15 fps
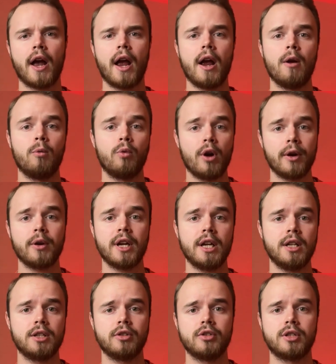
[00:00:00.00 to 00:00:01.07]
a very
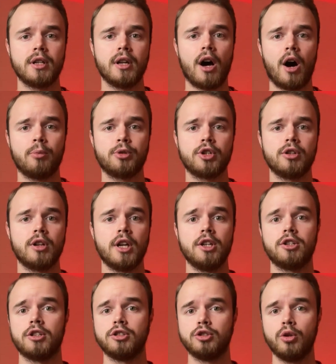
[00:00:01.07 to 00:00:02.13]
interesting option
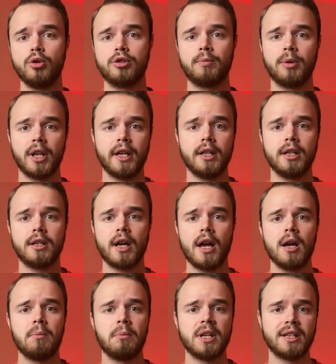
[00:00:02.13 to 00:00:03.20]
is the loose pleated
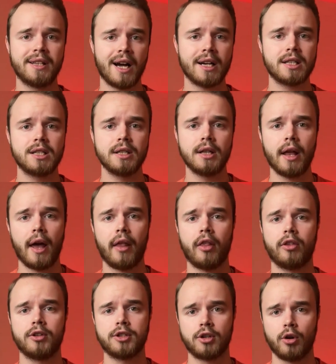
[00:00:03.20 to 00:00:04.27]
mid
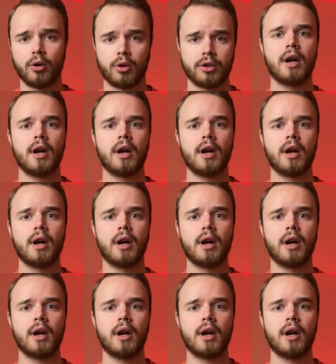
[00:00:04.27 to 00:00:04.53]
length skirt.